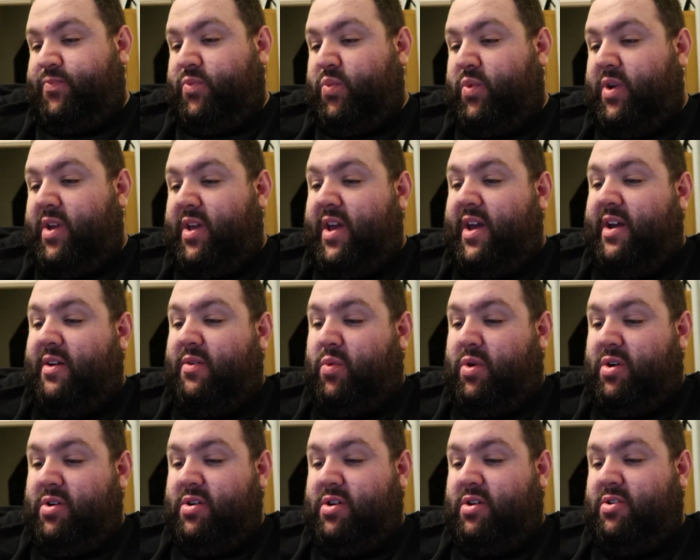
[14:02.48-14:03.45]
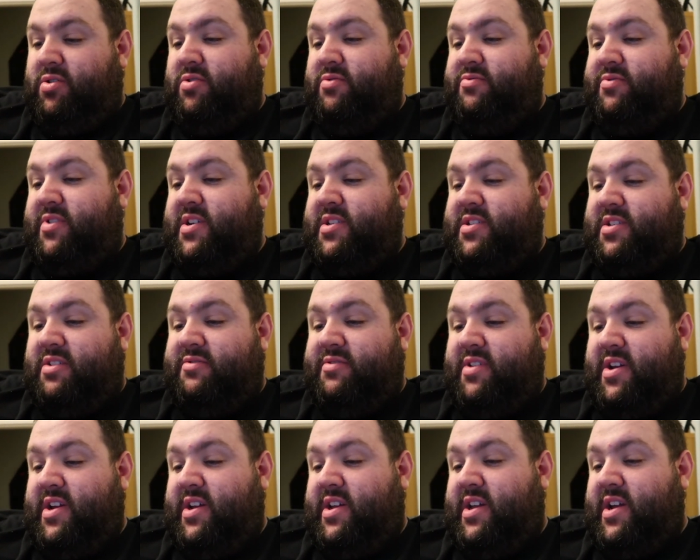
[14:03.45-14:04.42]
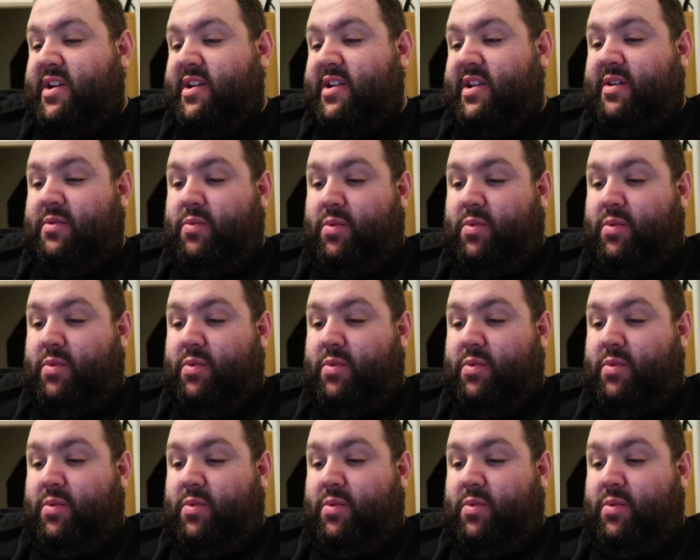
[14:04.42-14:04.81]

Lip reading: We get one Golden Raz, a Rare Candy,